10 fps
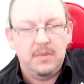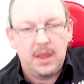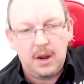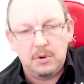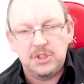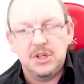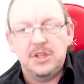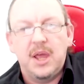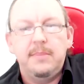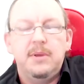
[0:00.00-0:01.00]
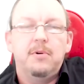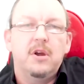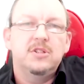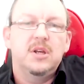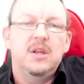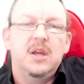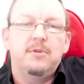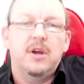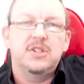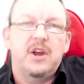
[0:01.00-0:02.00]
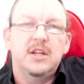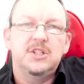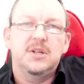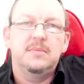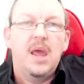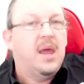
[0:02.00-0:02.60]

and I want you to name your project, your price strategy.